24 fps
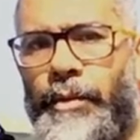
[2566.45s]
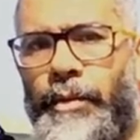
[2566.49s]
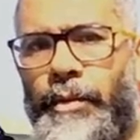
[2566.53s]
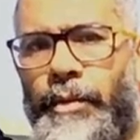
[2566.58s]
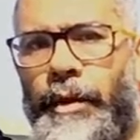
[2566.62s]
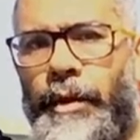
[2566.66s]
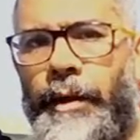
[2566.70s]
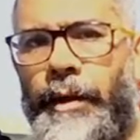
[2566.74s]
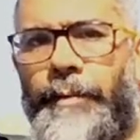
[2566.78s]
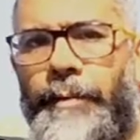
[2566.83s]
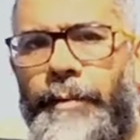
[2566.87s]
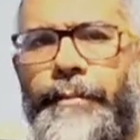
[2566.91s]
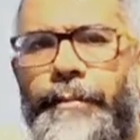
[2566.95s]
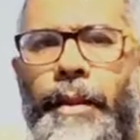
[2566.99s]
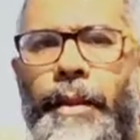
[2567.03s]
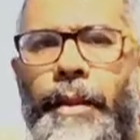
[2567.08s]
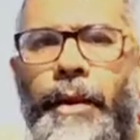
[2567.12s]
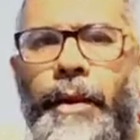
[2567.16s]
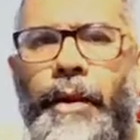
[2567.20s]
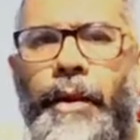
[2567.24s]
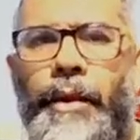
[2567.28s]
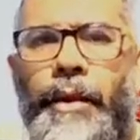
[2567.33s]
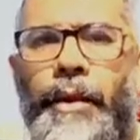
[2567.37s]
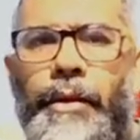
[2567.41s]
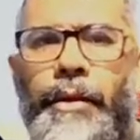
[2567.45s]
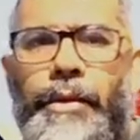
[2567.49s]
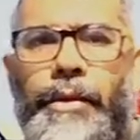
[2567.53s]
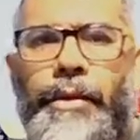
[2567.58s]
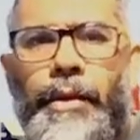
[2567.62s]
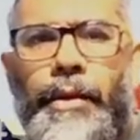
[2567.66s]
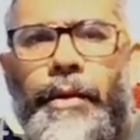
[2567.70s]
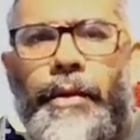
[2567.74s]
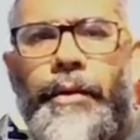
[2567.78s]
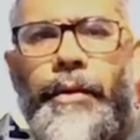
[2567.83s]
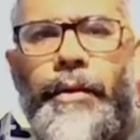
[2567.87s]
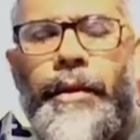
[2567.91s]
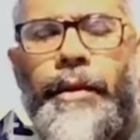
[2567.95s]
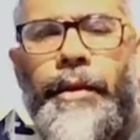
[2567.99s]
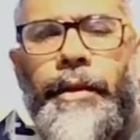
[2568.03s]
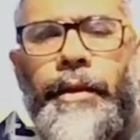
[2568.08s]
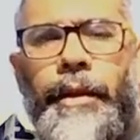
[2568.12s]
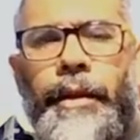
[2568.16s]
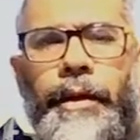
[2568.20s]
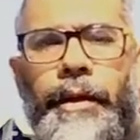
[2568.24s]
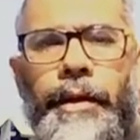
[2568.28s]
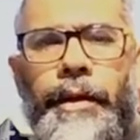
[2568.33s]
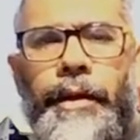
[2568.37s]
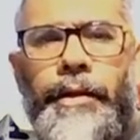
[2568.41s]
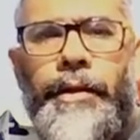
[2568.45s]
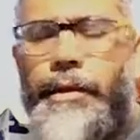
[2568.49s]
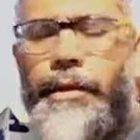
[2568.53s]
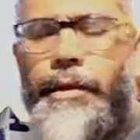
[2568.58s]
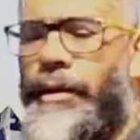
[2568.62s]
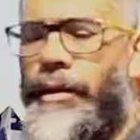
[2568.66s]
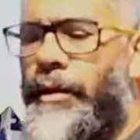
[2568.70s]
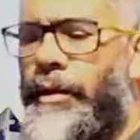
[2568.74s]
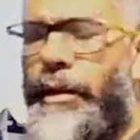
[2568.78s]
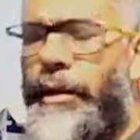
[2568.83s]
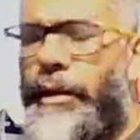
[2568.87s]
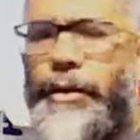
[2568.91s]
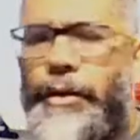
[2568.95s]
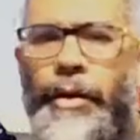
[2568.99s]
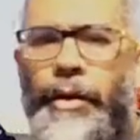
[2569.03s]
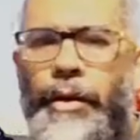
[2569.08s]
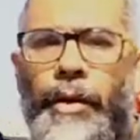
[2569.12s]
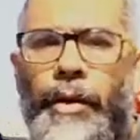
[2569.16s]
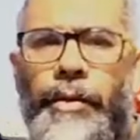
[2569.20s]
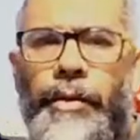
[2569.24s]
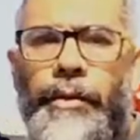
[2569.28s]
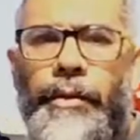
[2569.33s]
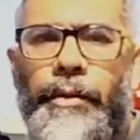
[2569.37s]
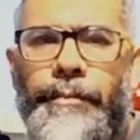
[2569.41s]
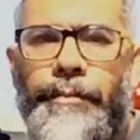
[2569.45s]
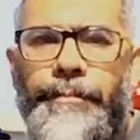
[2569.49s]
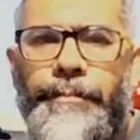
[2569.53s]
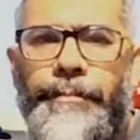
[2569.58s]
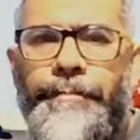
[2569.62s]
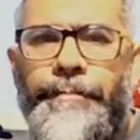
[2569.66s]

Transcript: Okay, so in that case, let's call